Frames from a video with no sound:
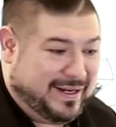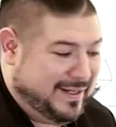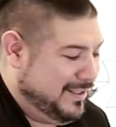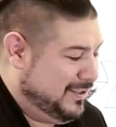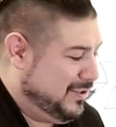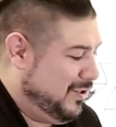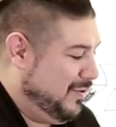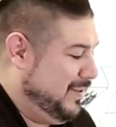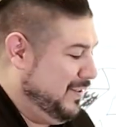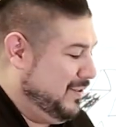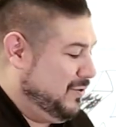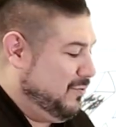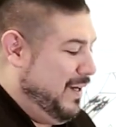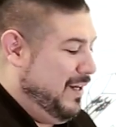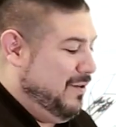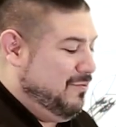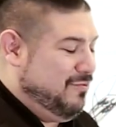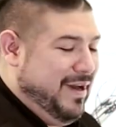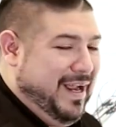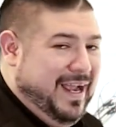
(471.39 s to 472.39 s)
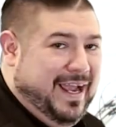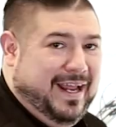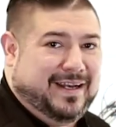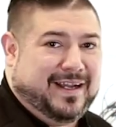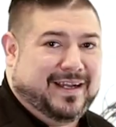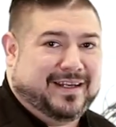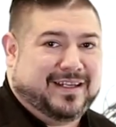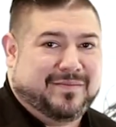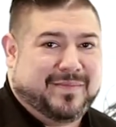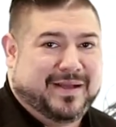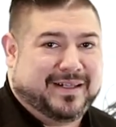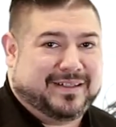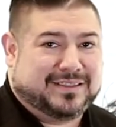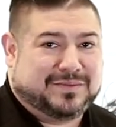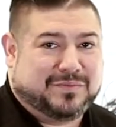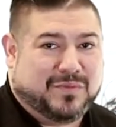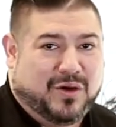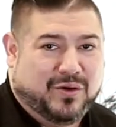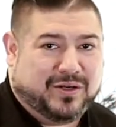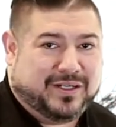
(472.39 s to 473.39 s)
I could turn this red red. I could make
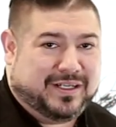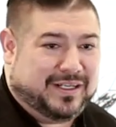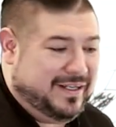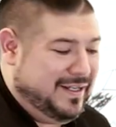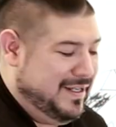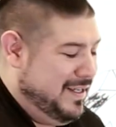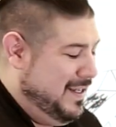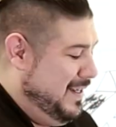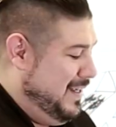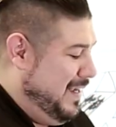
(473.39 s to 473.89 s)
this mocha.